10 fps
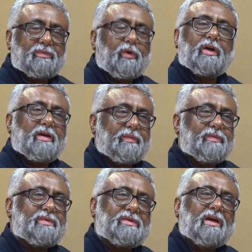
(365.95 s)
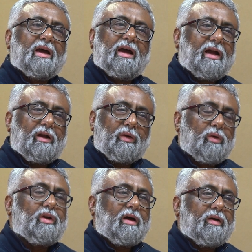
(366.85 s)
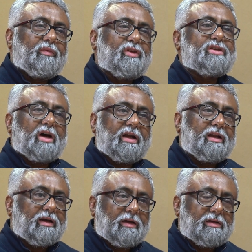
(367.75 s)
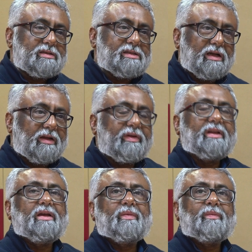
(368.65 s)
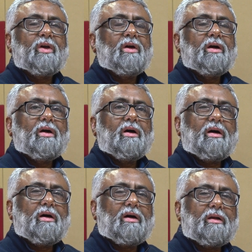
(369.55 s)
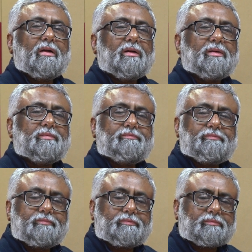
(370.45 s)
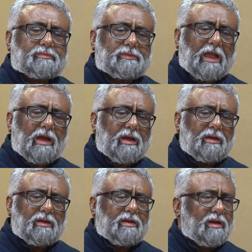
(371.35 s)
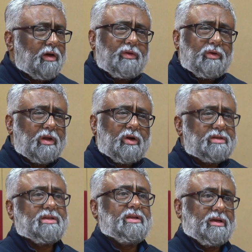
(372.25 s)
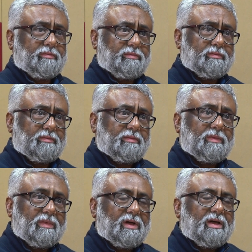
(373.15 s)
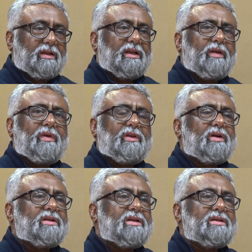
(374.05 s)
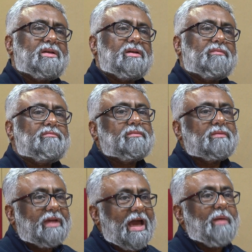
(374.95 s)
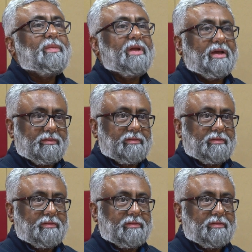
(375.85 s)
poems, and good feature articles and everything. Or now you cannot see them. Then we thought there is a gap there.